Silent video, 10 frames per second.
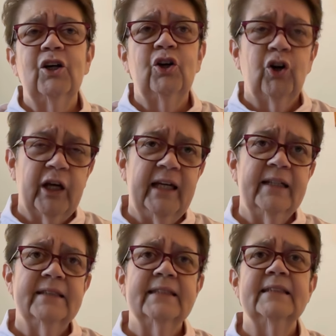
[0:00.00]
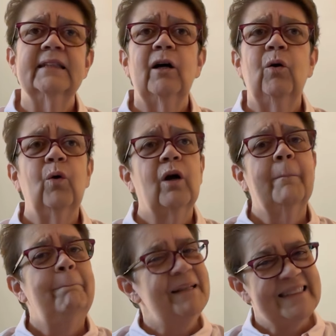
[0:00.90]
cookies or
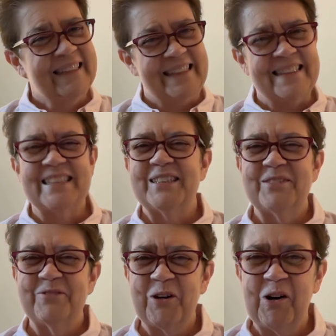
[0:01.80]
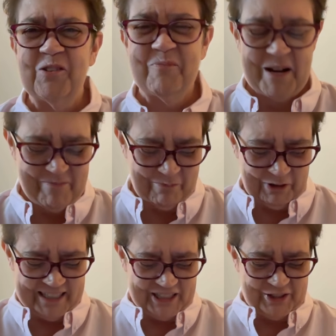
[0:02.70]
biscuits for all of my
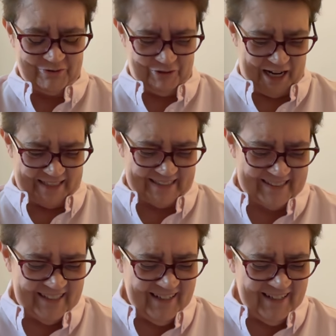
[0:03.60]
British friends.